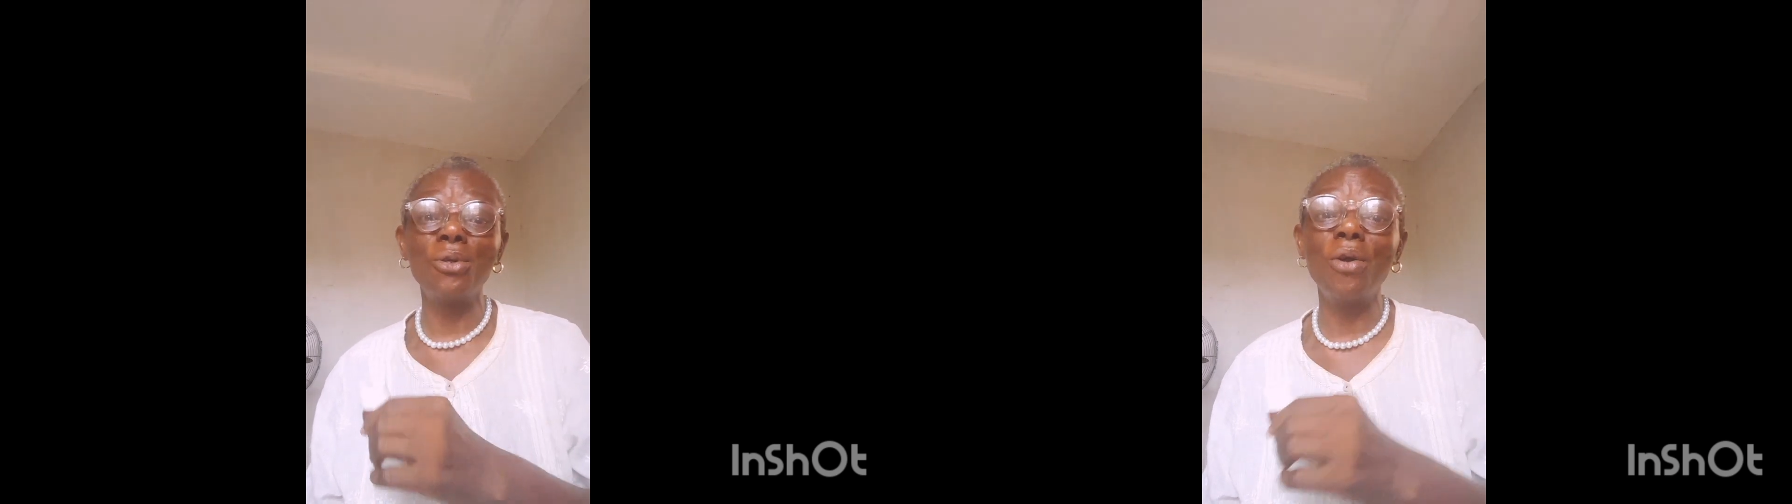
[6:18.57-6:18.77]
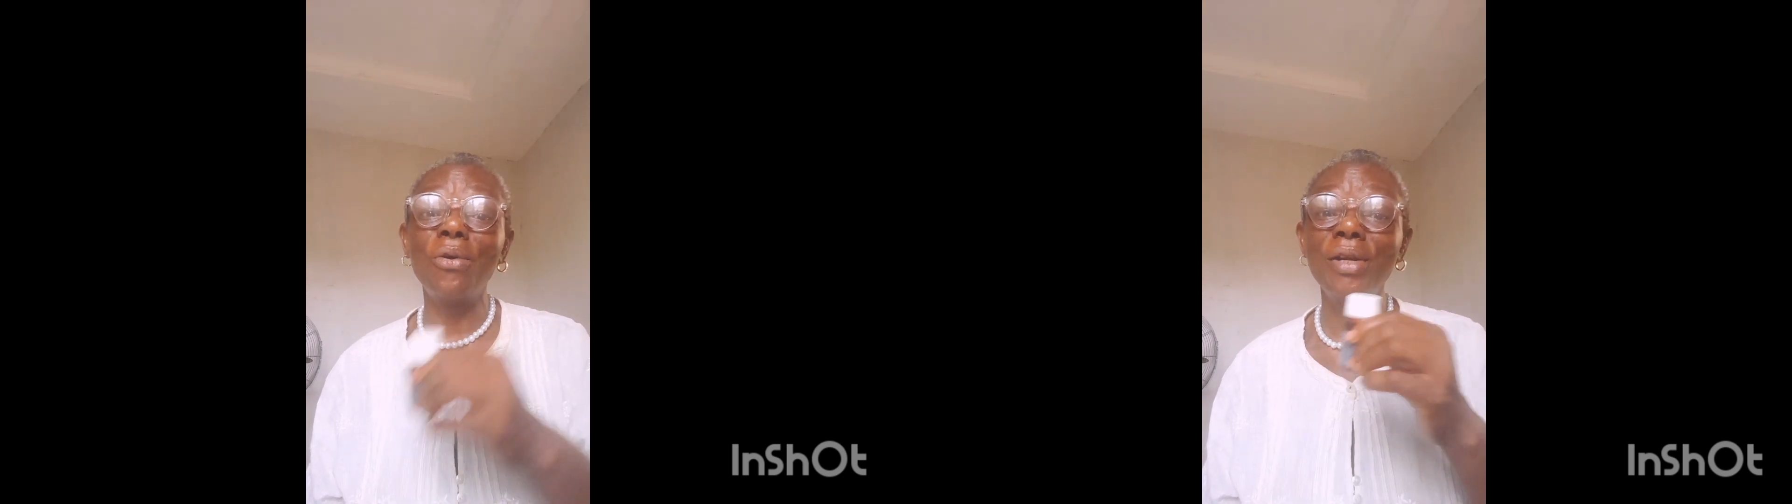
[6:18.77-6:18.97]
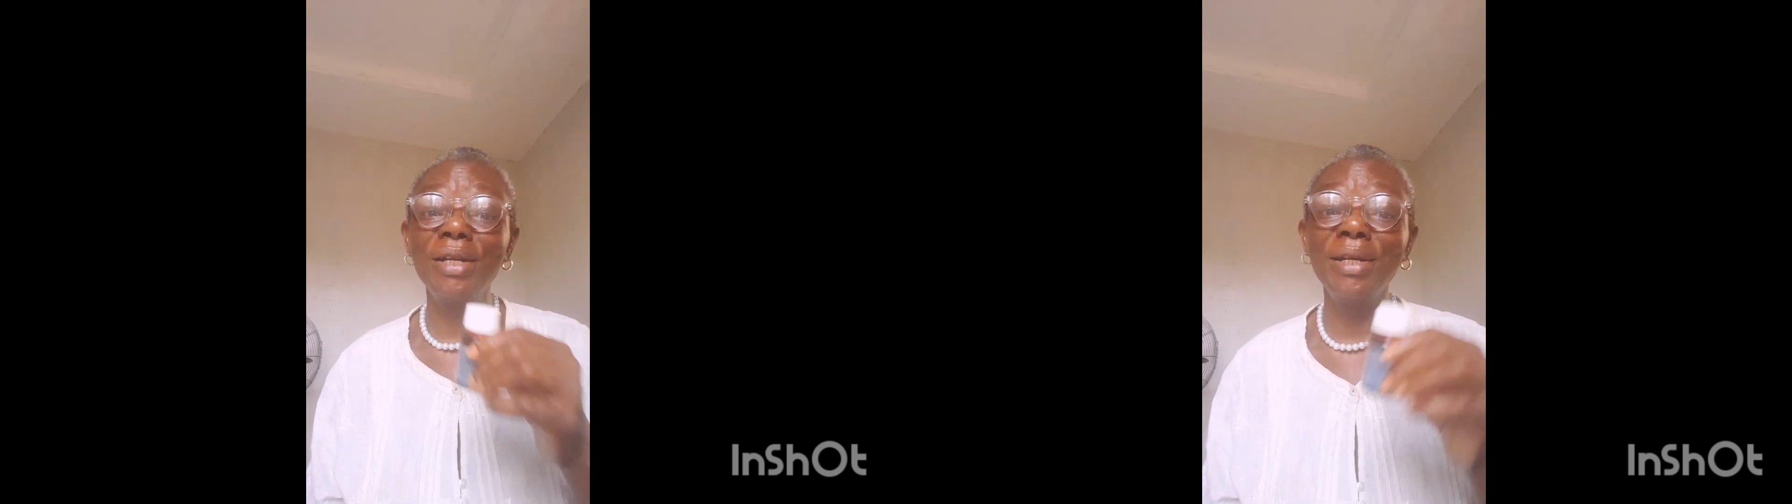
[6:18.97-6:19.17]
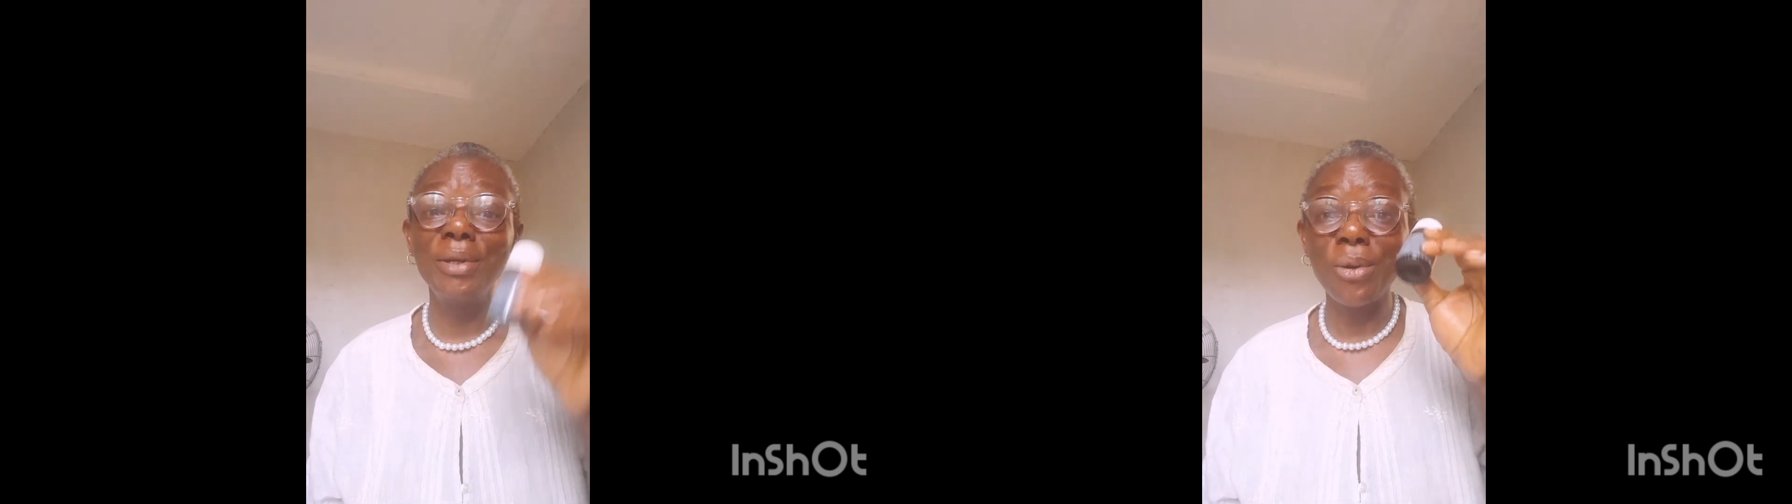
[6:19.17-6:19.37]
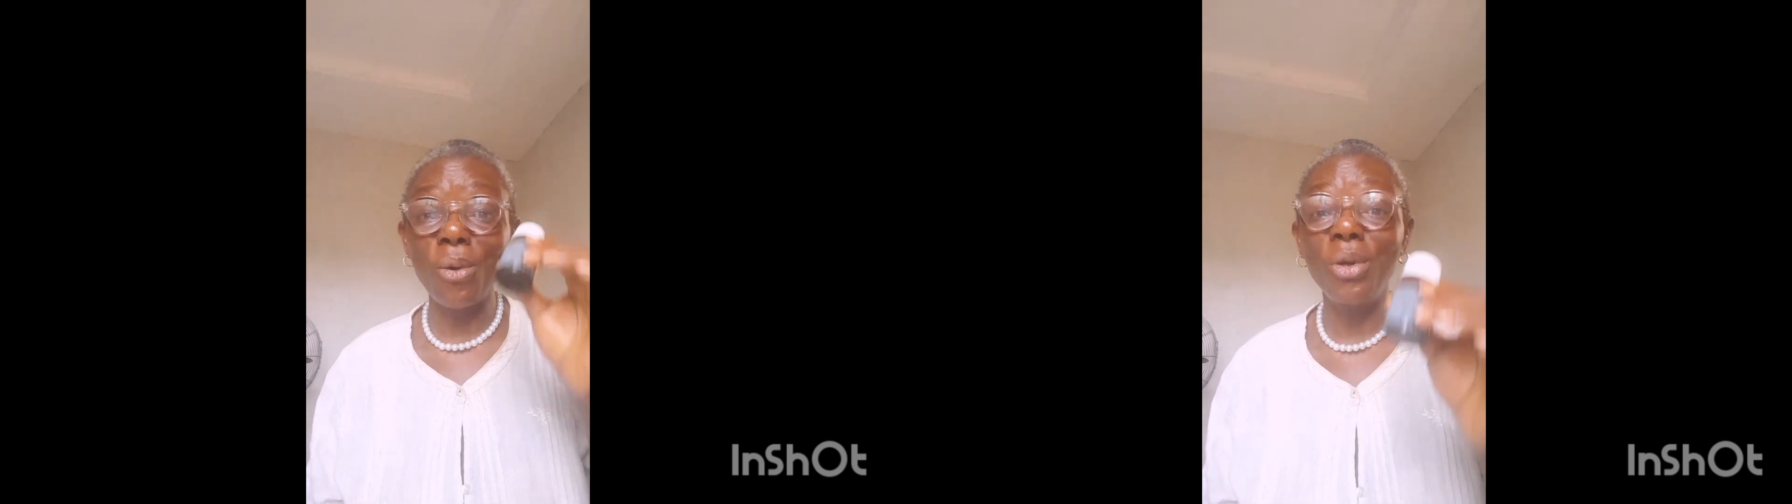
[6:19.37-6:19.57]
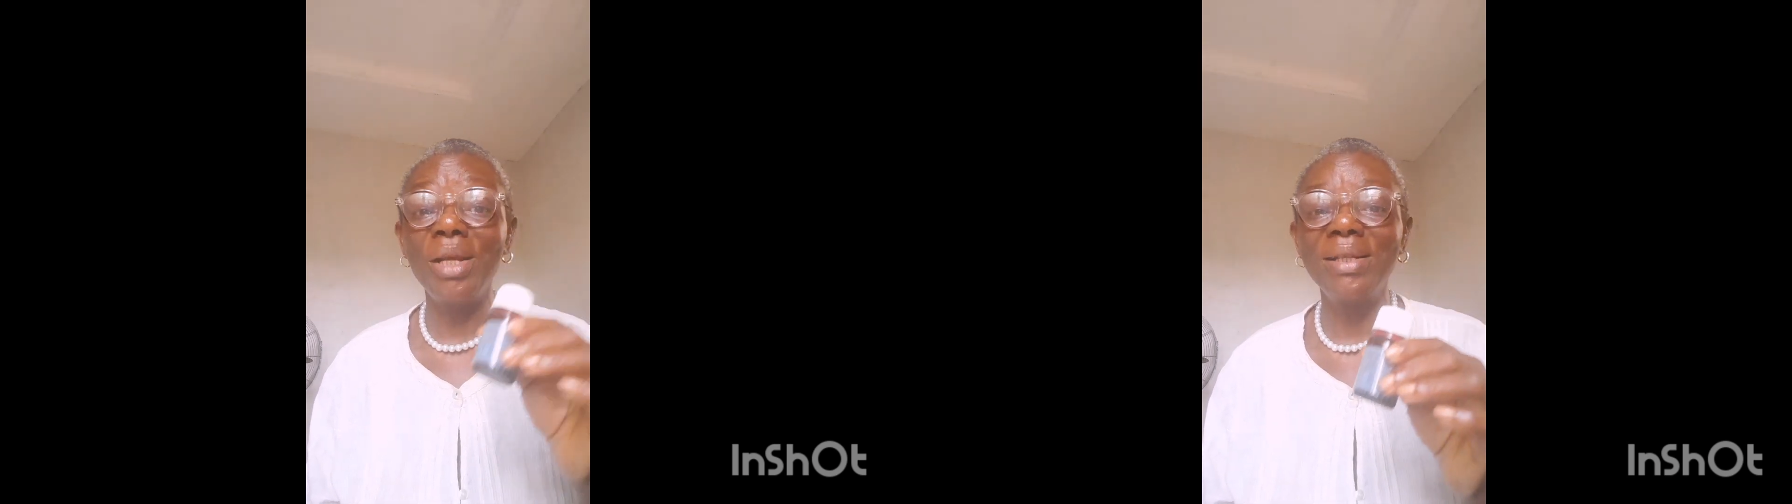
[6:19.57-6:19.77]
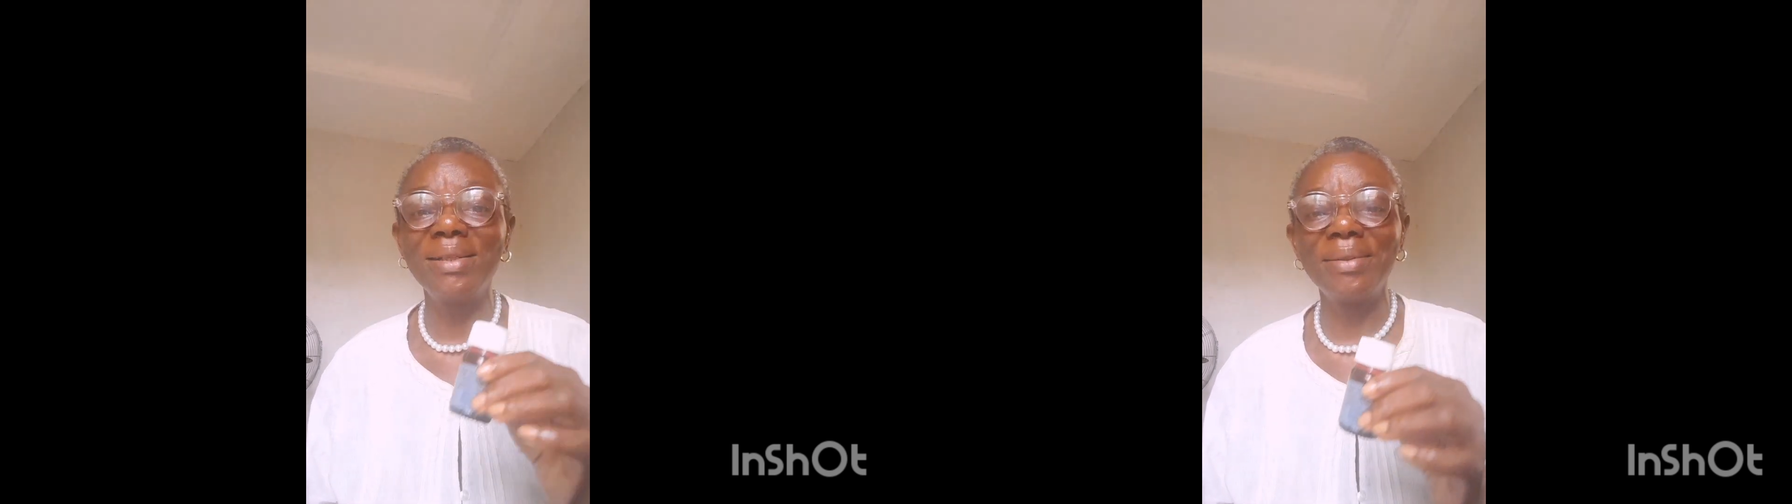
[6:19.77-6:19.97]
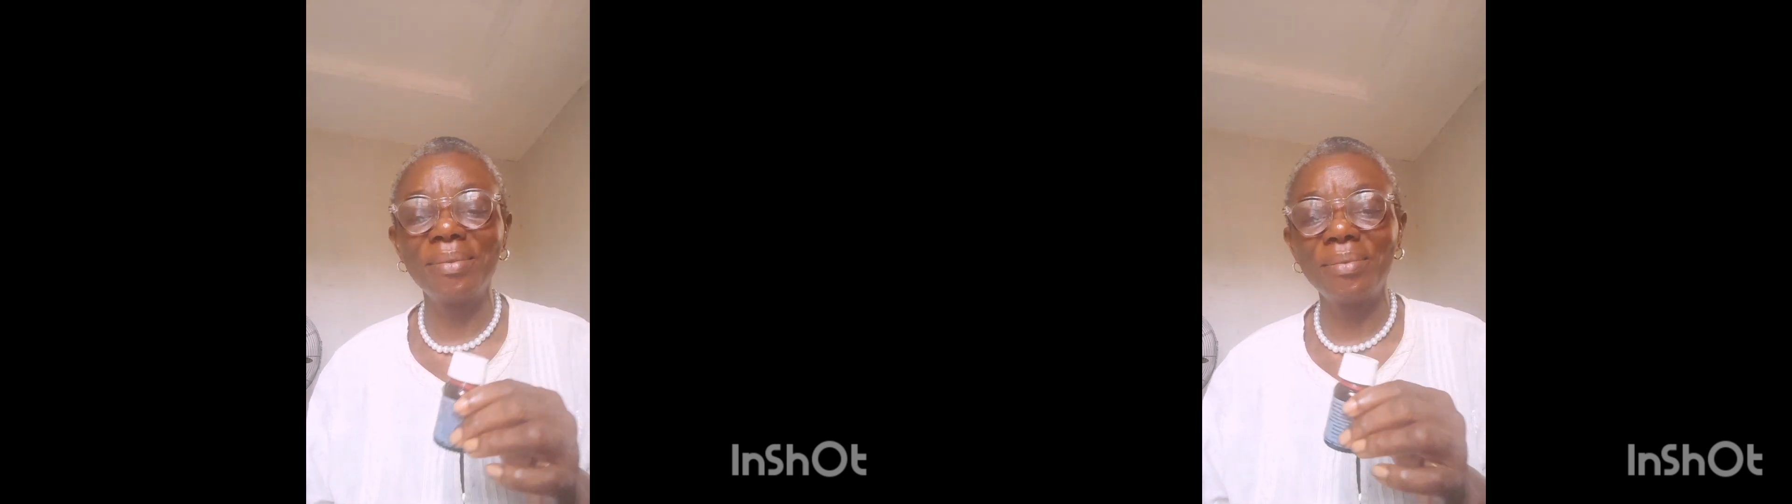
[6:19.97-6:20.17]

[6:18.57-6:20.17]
you're already on it.